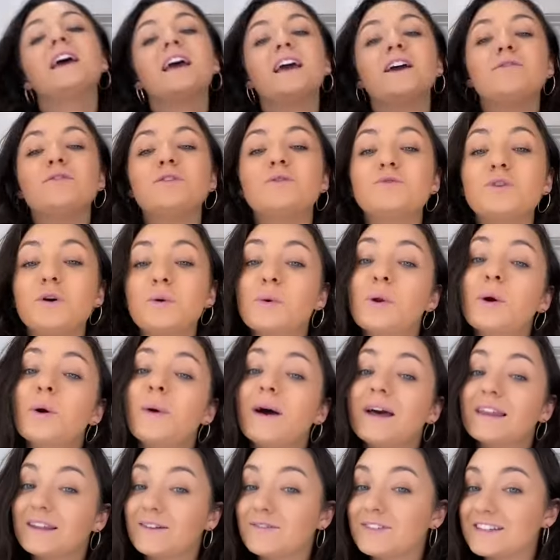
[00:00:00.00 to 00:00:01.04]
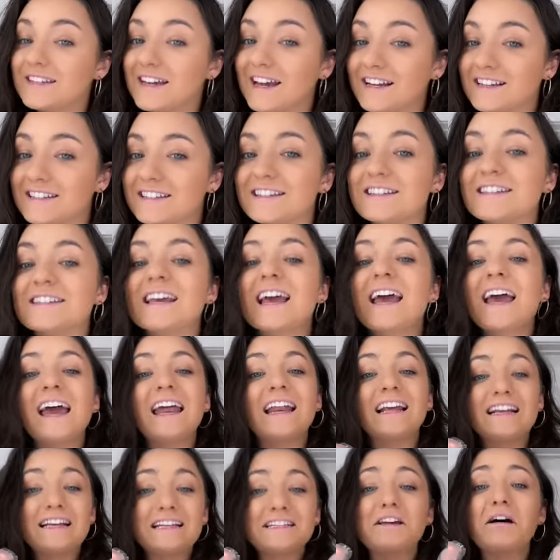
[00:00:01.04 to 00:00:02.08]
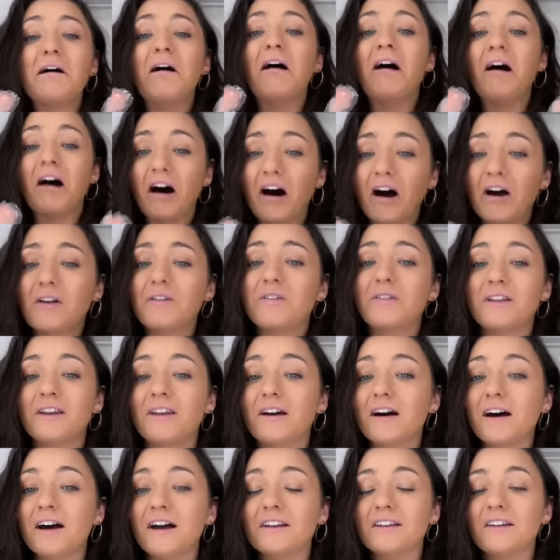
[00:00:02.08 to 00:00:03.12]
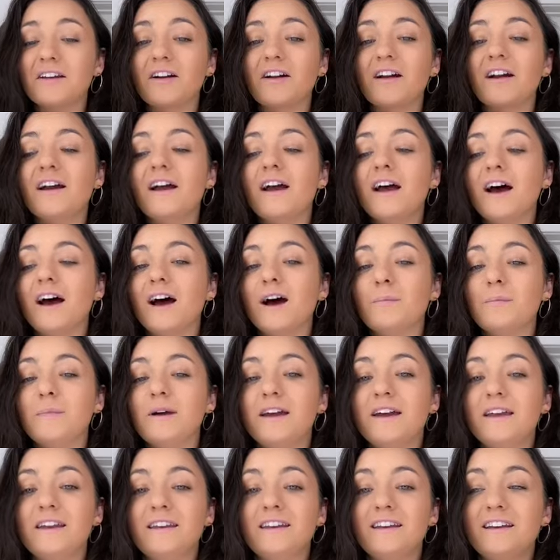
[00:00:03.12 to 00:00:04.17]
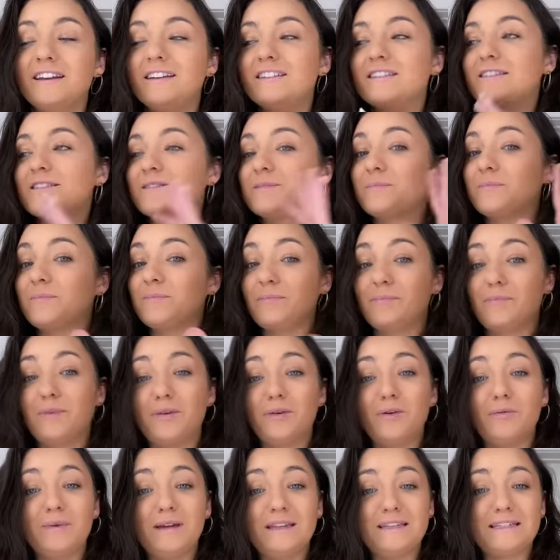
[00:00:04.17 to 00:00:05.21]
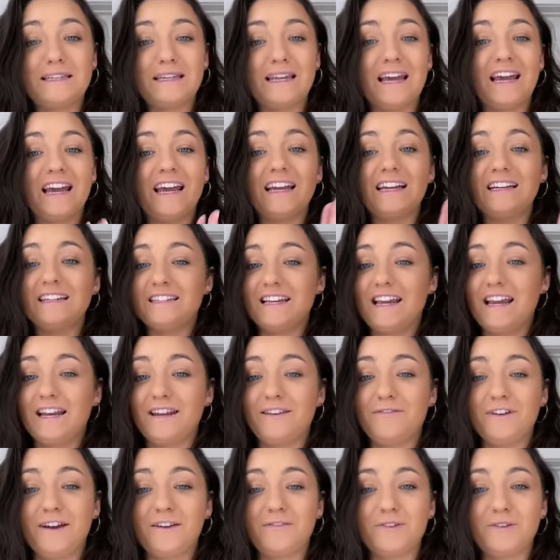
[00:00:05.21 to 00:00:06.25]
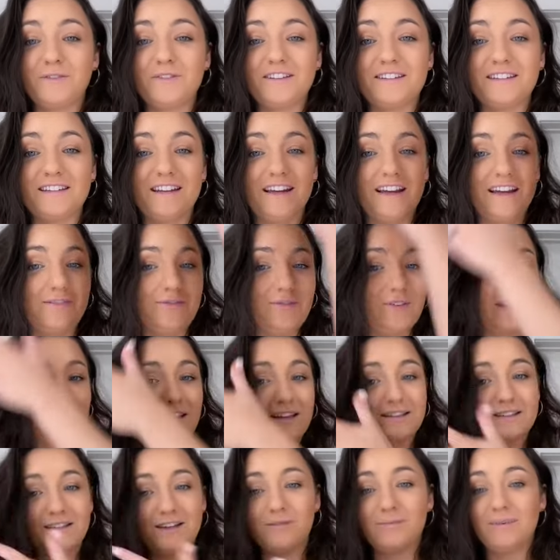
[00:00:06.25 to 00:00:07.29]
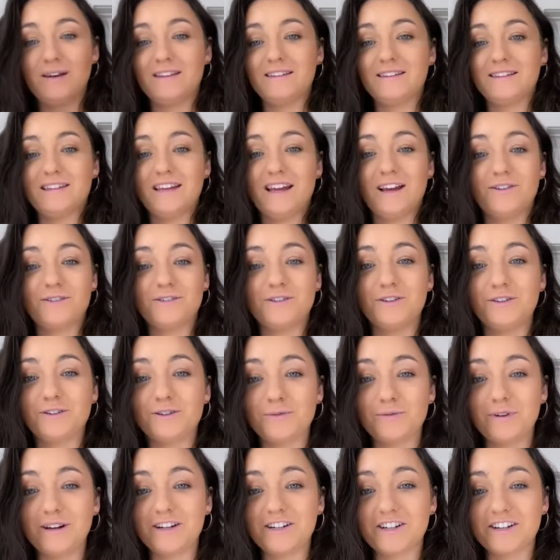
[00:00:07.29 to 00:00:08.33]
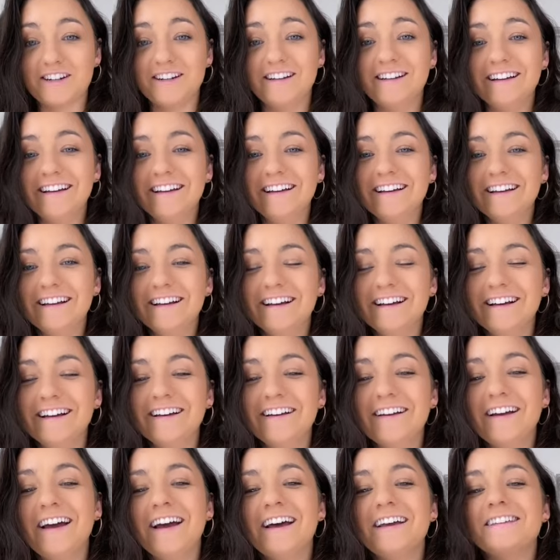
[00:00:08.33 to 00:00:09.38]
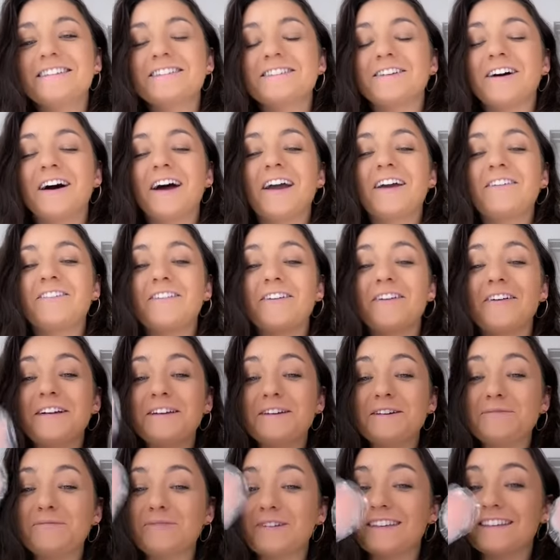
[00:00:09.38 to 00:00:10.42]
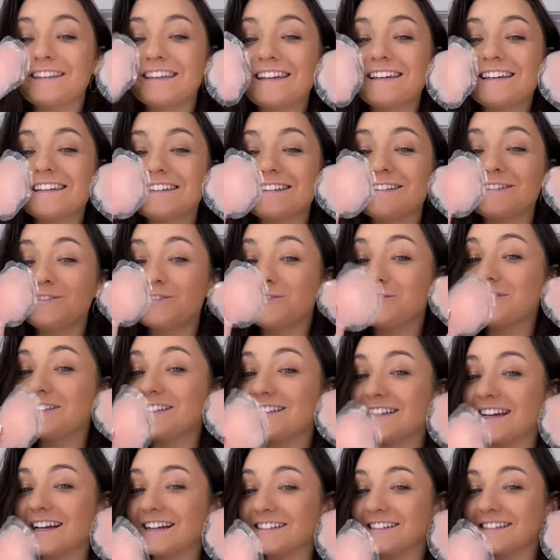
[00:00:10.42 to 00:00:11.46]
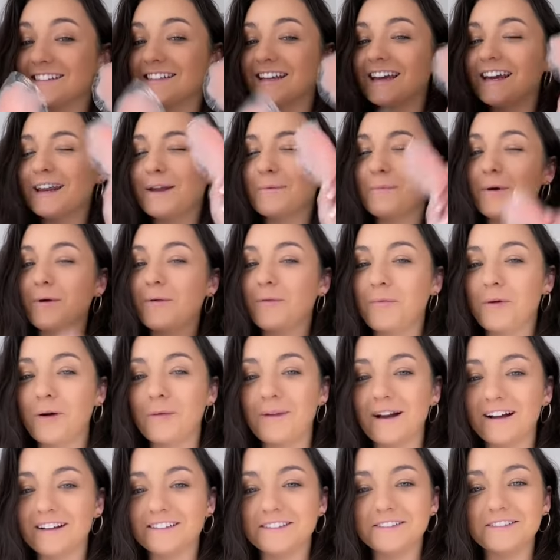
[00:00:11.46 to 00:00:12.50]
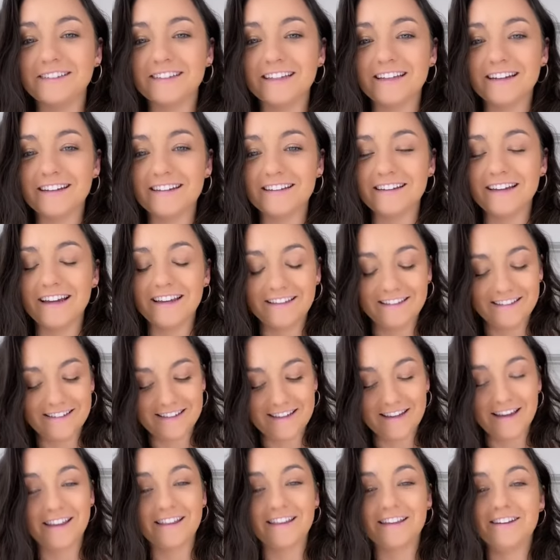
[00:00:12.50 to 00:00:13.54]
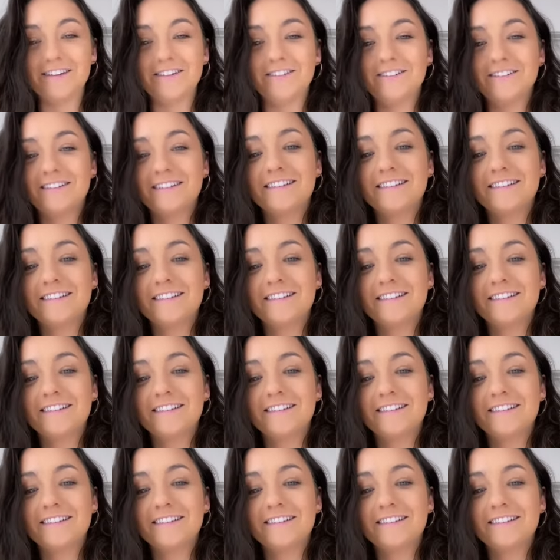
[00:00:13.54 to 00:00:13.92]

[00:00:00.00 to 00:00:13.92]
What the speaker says: if you don't know, I live in Texas. It gets hotter than hot here, and it's humid today. It's 85 degrees today, if you can't tell by this hair situation. So I'm going to put these to the test, and I'm gonna report back to you at the end of the day. Let's see how they do.